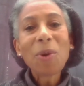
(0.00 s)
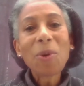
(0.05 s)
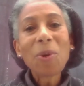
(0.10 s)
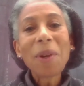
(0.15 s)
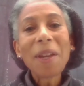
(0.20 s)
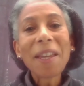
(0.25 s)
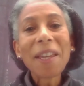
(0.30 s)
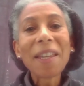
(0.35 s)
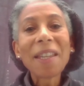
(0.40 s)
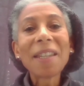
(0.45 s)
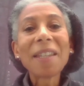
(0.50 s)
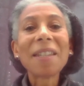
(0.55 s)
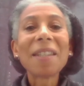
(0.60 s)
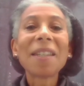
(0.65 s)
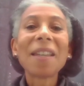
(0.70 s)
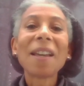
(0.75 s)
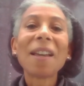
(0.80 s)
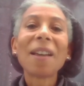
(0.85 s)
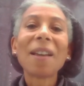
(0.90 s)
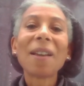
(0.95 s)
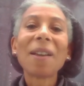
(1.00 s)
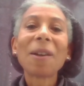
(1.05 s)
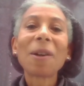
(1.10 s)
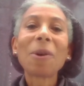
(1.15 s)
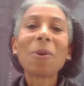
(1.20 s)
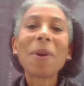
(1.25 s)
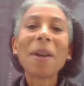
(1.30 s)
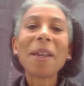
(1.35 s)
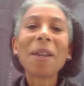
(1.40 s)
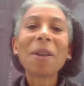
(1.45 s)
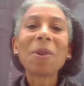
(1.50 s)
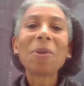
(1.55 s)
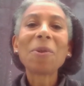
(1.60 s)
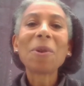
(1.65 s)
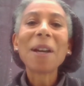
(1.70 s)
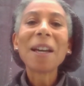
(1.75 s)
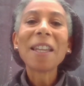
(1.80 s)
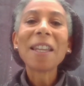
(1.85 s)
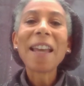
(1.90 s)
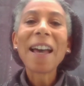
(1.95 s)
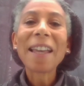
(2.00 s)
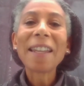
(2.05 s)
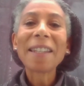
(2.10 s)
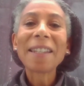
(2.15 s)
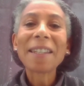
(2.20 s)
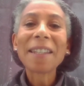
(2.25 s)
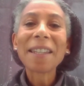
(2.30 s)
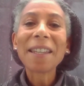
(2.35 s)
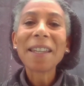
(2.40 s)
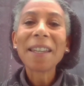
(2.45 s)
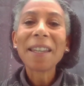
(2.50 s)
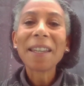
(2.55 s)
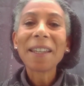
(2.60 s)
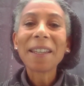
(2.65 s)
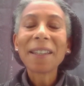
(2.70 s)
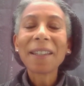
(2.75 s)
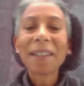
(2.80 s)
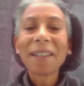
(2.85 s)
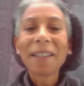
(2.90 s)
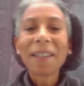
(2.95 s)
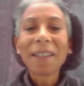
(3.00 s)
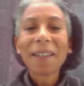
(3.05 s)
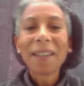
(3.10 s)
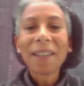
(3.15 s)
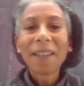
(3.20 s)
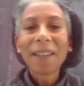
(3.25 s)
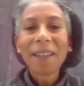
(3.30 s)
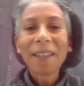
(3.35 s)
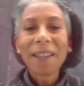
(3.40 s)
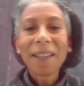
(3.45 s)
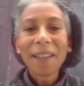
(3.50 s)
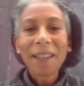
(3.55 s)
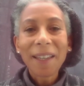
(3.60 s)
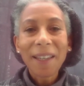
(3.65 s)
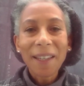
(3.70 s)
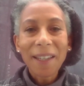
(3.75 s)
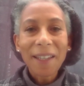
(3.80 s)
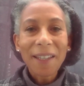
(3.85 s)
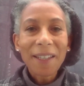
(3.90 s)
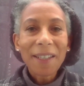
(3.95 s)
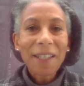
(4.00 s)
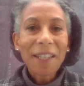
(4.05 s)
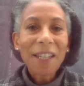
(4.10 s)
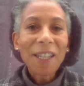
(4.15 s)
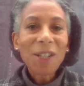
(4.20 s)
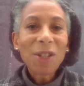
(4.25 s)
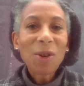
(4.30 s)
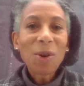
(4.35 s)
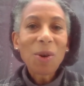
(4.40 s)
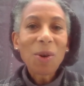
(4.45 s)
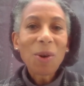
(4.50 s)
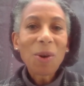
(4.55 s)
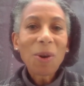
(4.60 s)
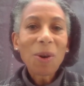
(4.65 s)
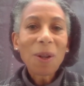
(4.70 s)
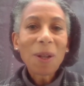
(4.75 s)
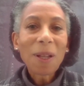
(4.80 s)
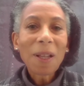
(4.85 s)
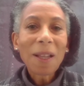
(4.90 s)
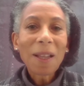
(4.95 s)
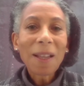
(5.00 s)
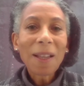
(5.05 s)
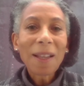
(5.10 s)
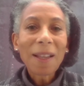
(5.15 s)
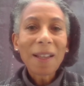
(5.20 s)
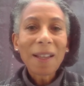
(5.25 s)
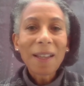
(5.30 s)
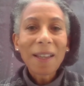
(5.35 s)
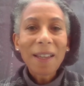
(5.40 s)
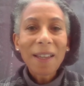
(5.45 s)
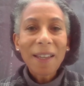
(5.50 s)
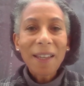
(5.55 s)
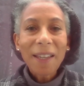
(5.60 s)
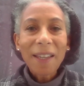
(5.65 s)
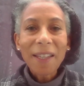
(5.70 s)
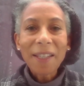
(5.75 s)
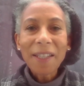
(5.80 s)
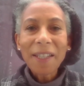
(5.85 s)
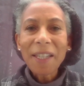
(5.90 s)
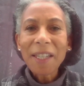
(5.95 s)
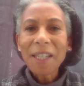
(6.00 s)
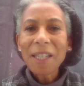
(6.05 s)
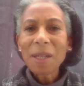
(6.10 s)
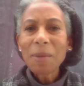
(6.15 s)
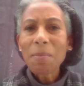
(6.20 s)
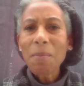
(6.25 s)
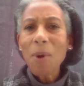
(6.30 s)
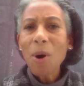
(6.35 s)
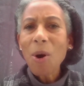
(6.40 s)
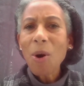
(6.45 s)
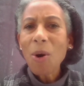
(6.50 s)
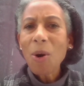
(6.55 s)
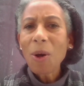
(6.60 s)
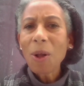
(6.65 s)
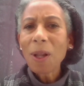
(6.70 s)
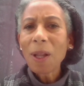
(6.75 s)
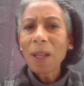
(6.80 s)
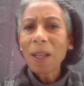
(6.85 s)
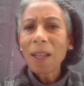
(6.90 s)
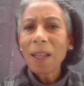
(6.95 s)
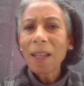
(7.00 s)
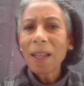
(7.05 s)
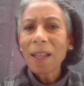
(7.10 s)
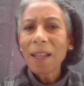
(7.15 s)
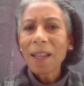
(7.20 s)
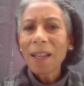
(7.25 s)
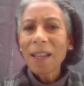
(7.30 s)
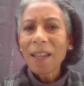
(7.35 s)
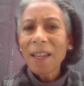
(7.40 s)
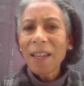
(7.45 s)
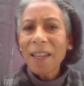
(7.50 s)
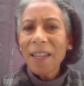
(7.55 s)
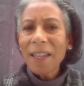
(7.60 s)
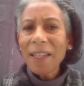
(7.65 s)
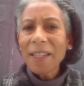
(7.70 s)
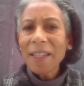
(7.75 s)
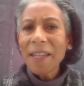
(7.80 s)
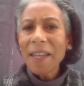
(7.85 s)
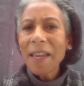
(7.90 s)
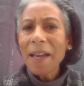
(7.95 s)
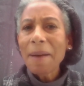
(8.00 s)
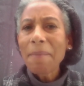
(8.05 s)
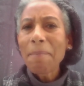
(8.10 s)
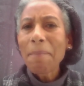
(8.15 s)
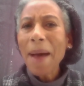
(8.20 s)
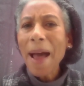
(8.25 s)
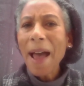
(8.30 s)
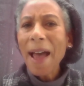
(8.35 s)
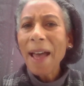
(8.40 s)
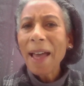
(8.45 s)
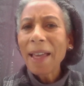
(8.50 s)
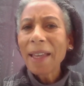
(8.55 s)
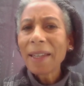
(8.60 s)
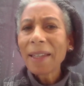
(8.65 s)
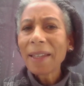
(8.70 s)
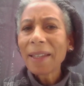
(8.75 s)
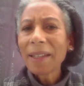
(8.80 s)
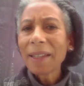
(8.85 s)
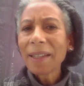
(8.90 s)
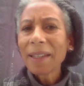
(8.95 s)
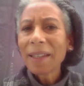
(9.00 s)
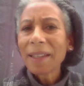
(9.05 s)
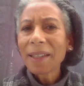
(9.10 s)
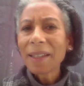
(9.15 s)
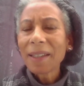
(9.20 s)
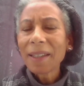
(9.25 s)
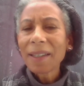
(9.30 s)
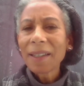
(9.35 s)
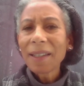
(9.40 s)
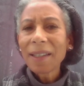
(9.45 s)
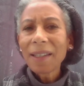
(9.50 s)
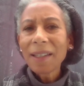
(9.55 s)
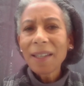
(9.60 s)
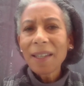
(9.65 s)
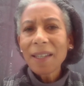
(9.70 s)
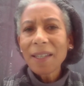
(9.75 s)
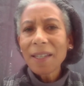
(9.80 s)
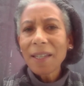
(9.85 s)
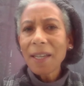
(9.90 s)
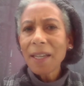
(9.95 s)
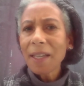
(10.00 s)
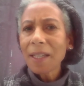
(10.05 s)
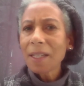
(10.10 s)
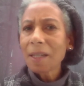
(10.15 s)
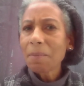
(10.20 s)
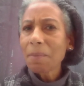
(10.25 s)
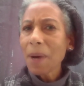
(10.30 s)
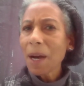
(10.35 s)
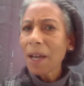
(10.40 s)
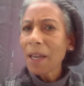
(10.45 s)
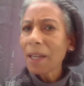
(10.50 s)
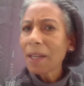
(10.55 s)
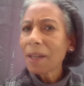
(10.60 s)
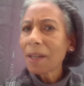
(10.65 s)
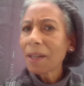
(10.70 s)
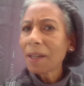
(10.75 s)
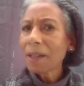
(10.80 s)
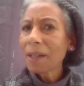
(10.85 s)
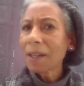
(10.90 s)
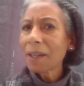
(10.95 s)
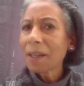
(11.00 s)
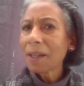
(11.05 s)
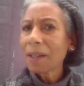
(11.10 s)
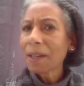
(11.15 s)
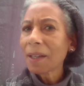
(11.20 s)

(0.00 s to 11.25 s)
Who is Kwaku Anansi? Is he tall? Is he small? Is he a man? Is he a spider?